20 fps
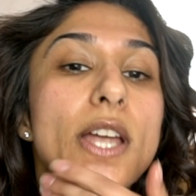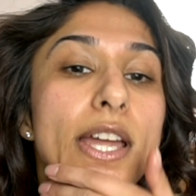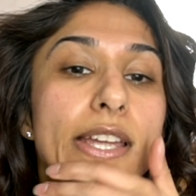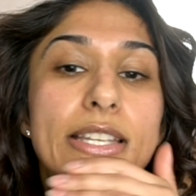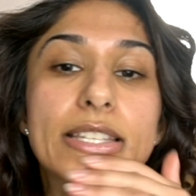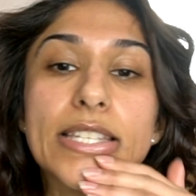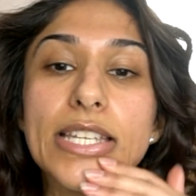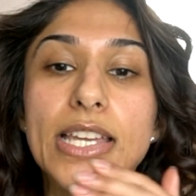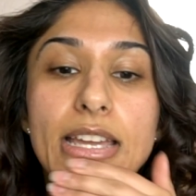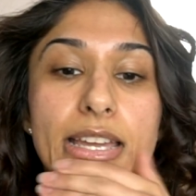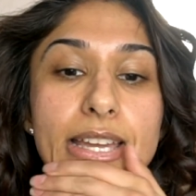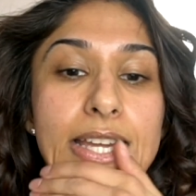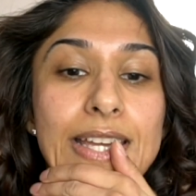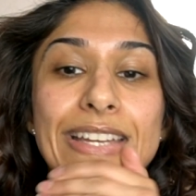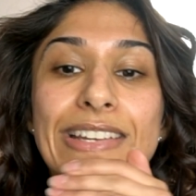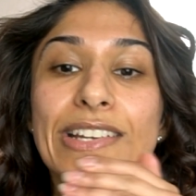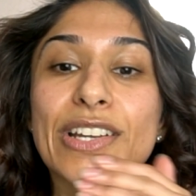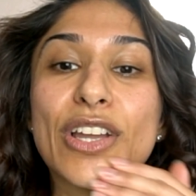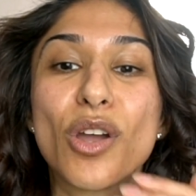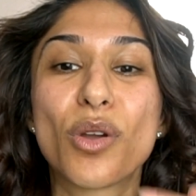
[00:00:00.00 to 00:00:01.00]
like to
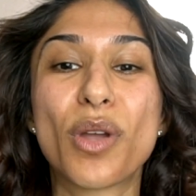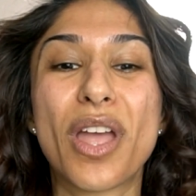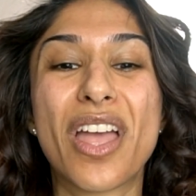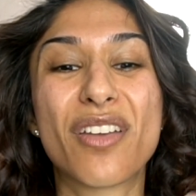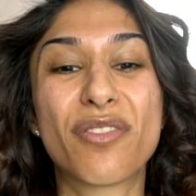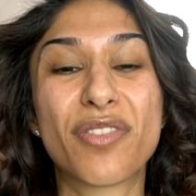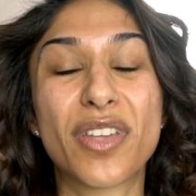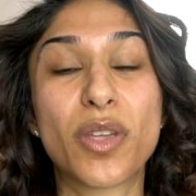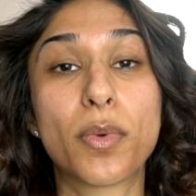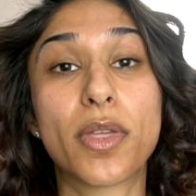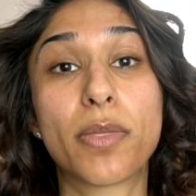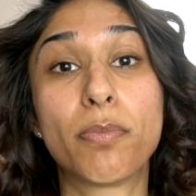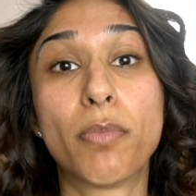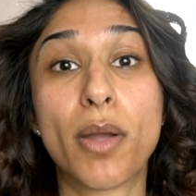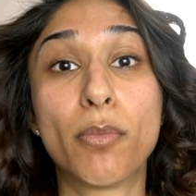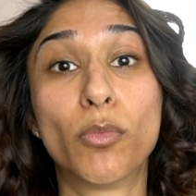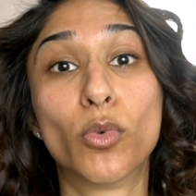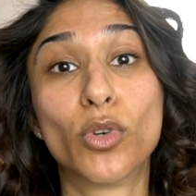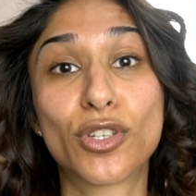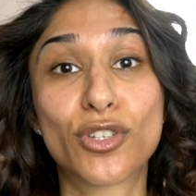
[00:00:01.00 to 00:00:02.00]
go heavy with
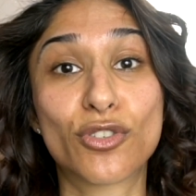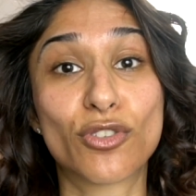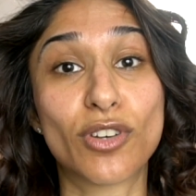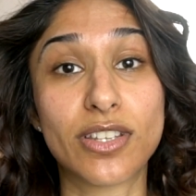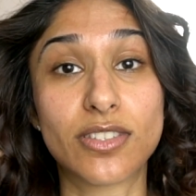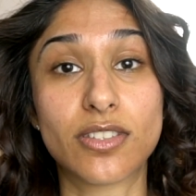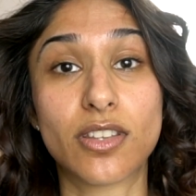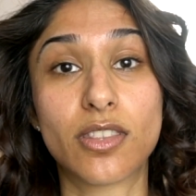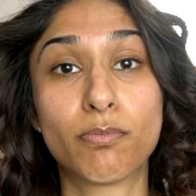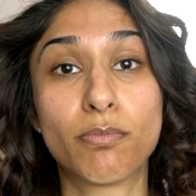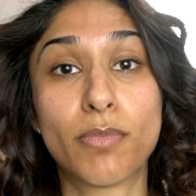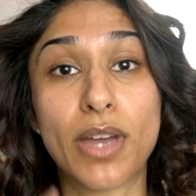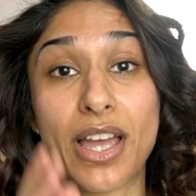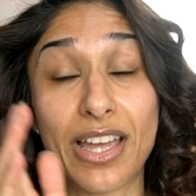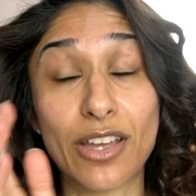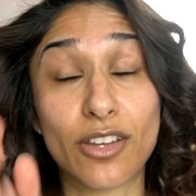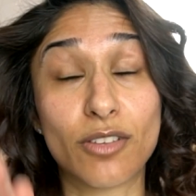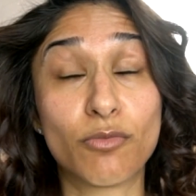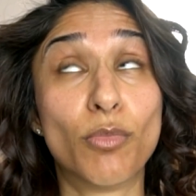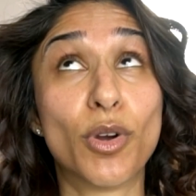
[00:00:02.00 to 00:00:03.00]
my
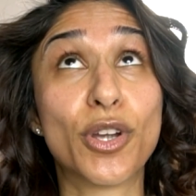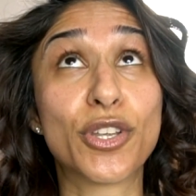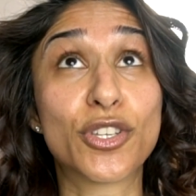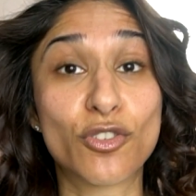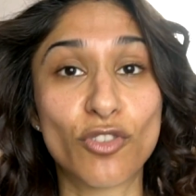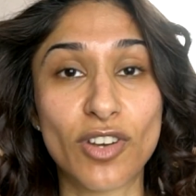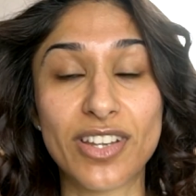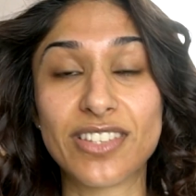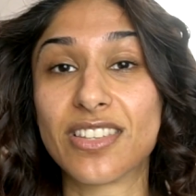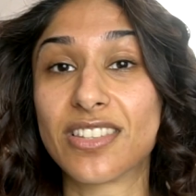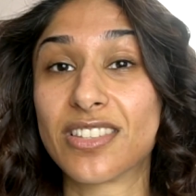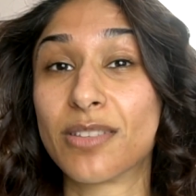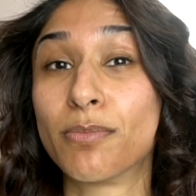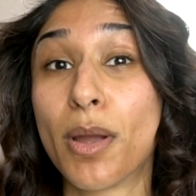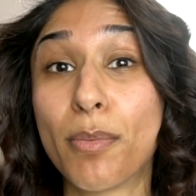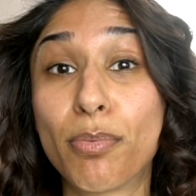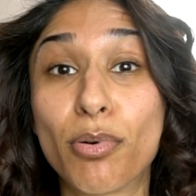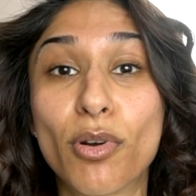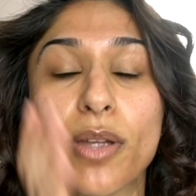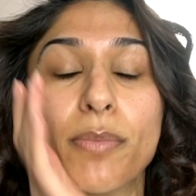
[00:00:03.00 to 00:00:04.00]
moisturizers and
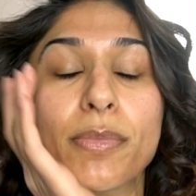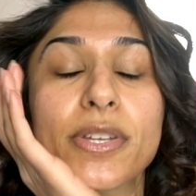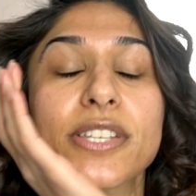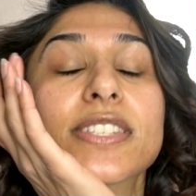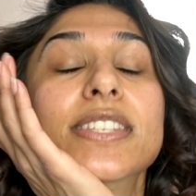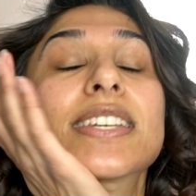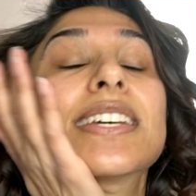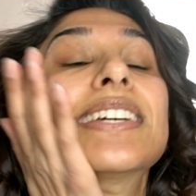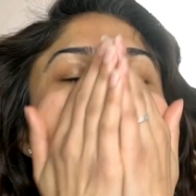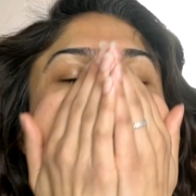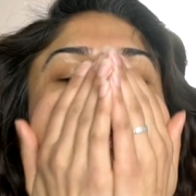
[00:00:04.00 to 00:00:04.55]
my primers.